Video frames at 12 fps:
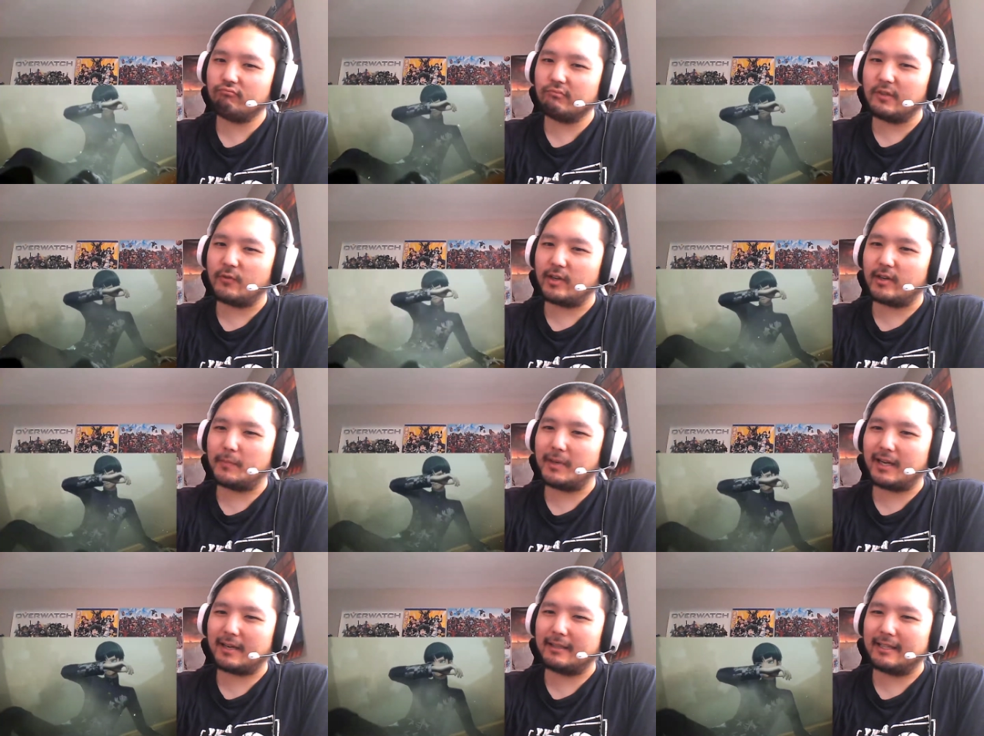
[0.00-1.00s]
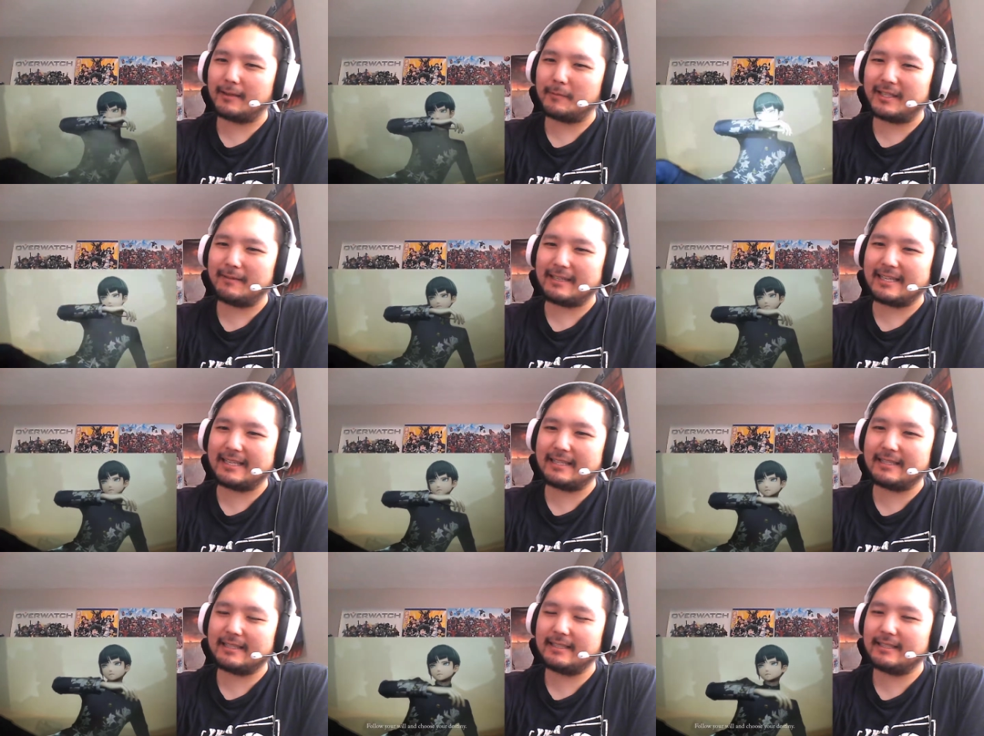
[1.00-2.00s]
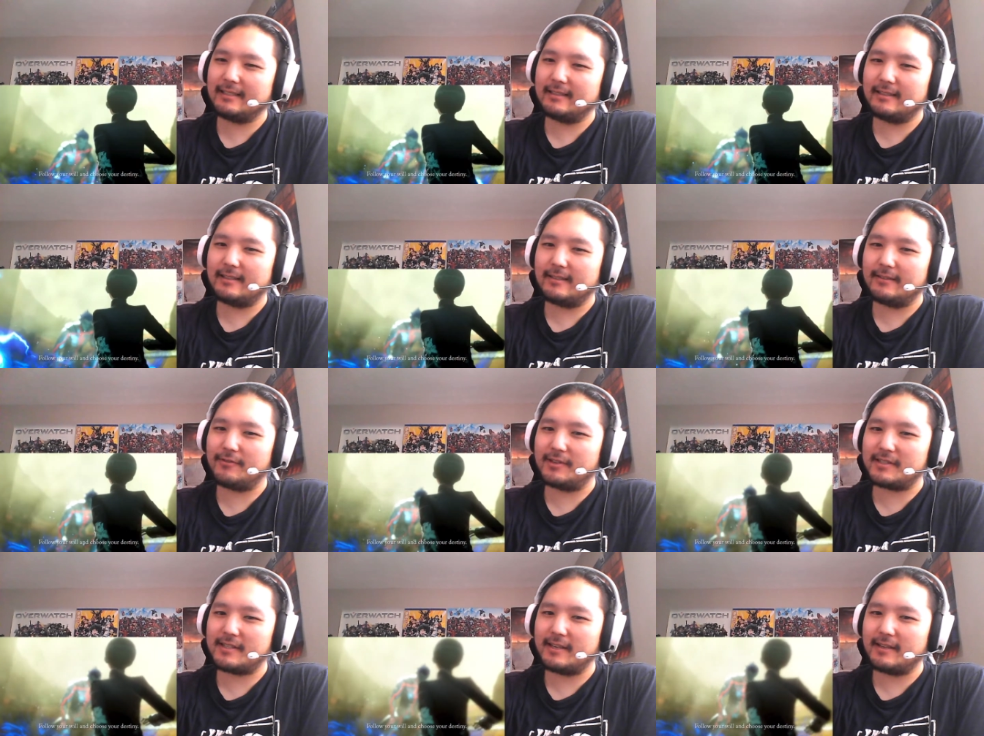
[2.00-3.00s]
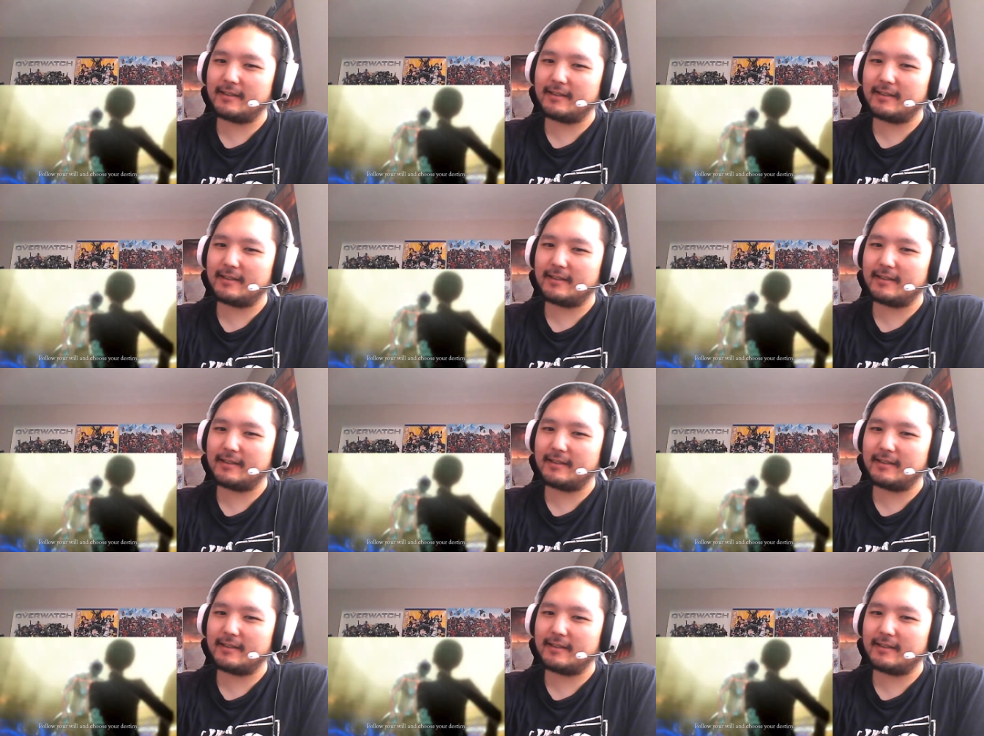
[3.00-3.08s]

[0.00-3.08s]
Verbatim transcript: Real apocalyptic feels like